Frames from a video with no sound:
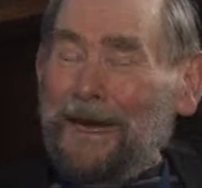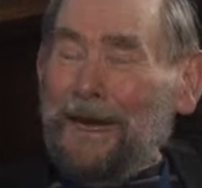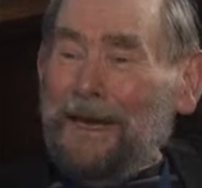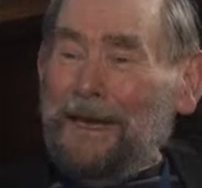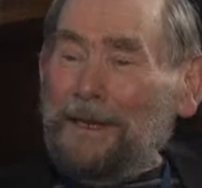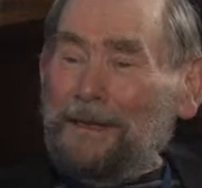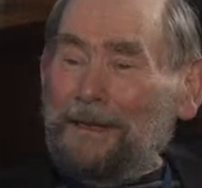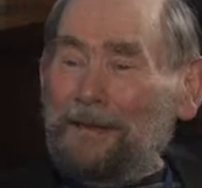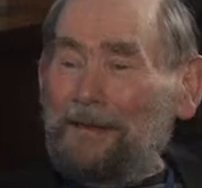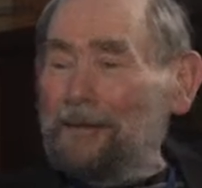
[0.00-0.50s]

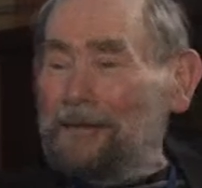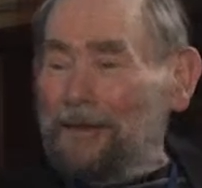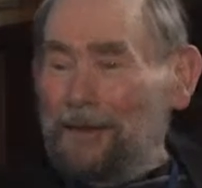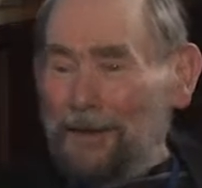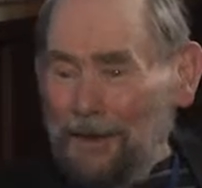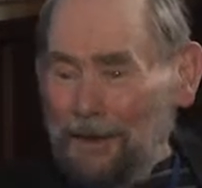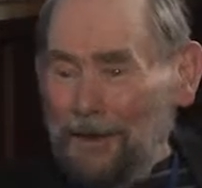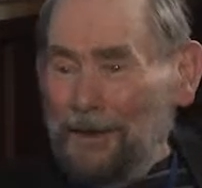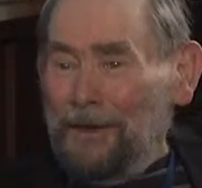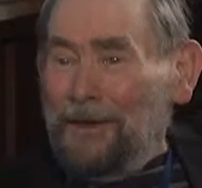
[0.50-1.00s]
and
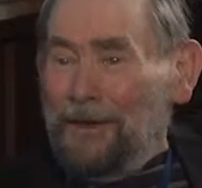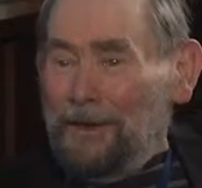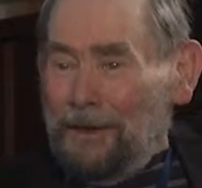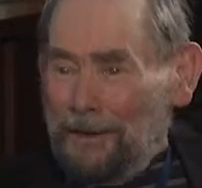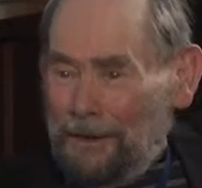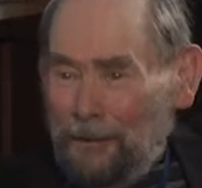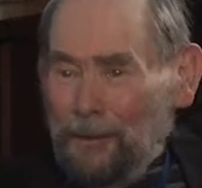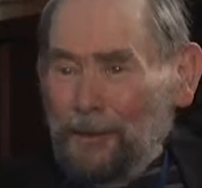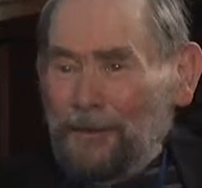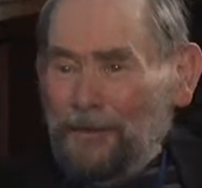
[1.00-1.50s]

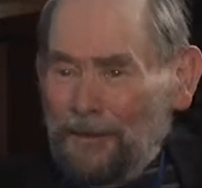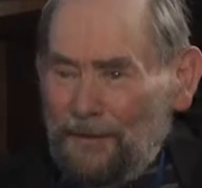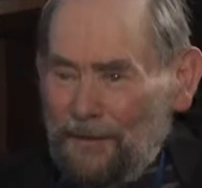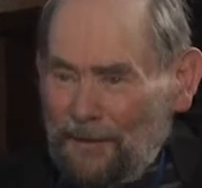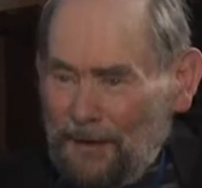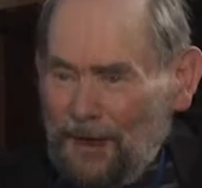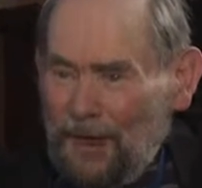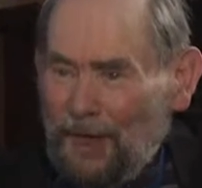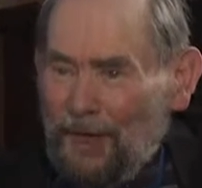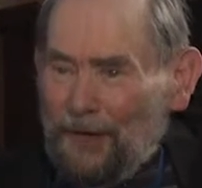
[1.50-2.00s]
which is
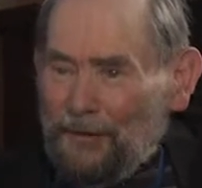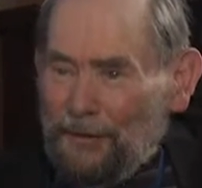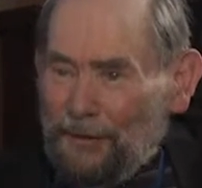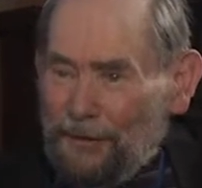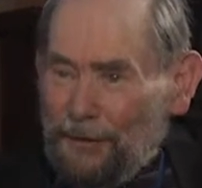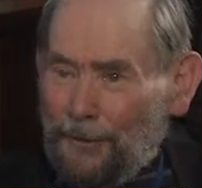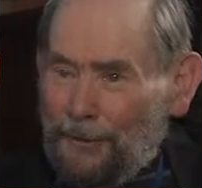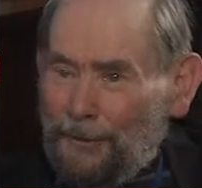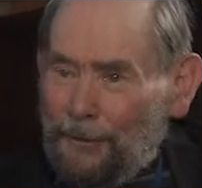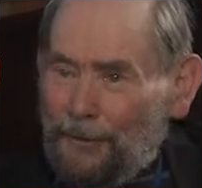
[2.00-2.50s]
the
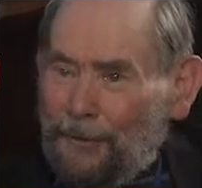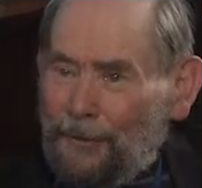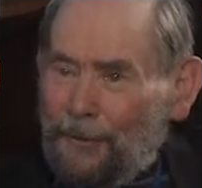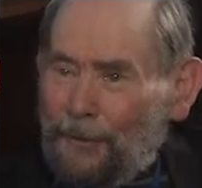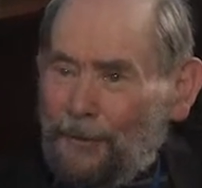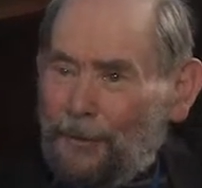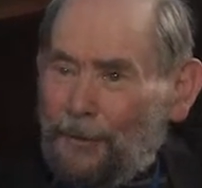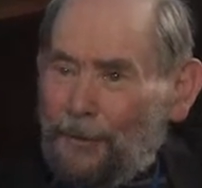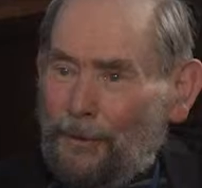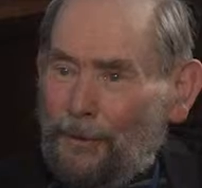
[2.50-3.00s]

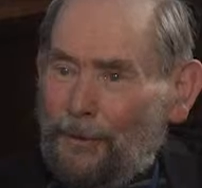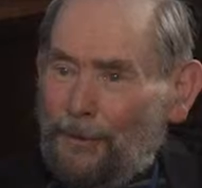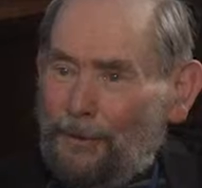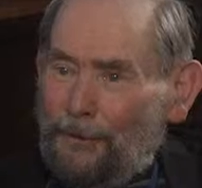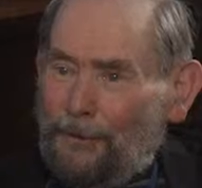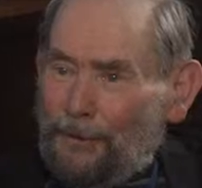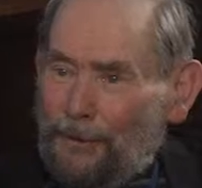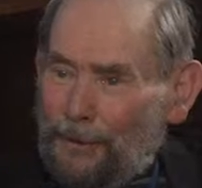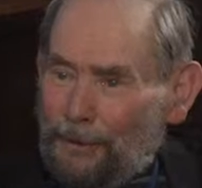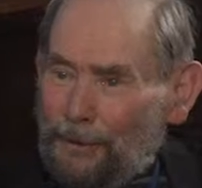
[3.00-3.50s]
essence
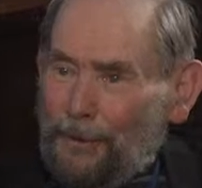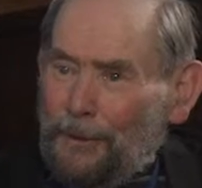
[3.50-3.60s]
of